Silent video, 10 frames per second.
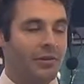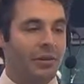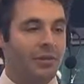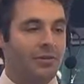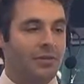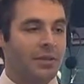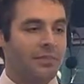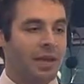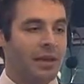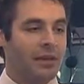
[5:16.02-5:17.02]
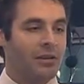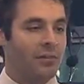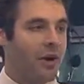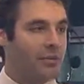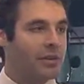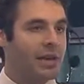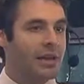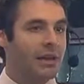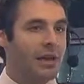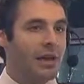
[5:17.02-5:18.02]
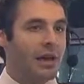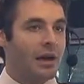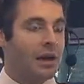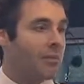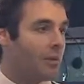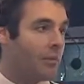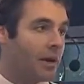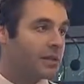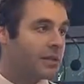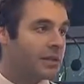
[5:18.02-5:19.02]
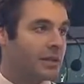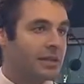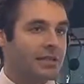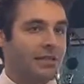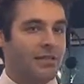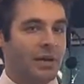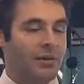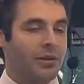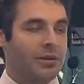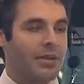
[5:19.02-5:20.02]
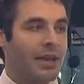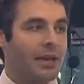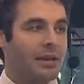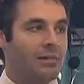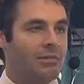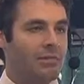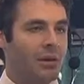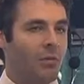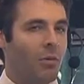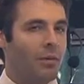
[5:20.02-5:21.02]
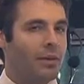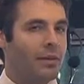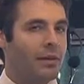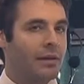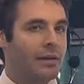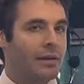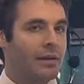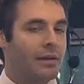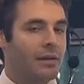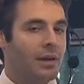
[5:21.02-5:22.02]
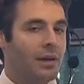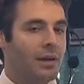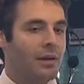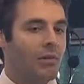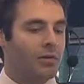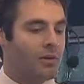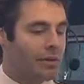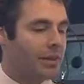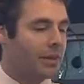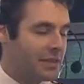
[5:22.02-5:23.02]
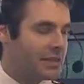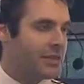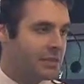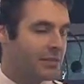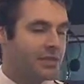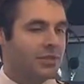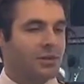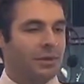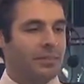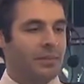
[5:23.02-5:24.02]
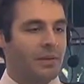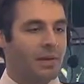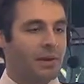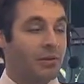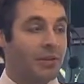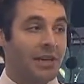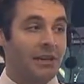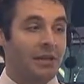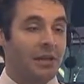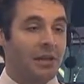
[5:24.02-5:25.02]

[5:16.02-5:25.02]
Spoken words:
very closely, and it'll probably take a couple of months at least to be able to say, what we think this system is doing, and it'll take